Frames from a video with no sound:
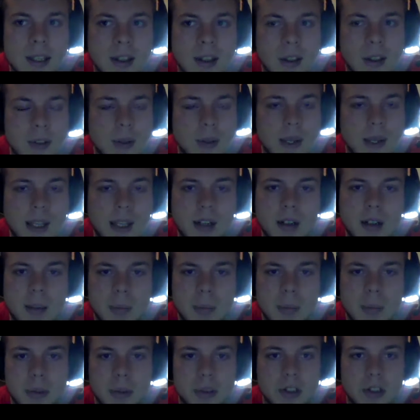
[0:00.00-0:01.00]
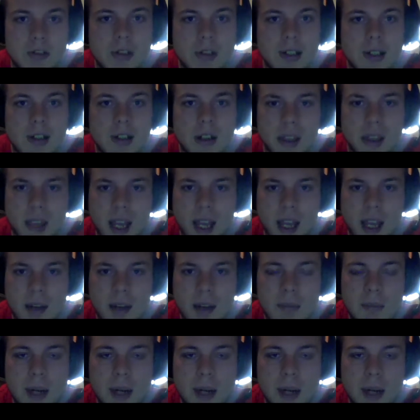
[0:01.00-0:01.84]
So I ended up pulling the trigger on that and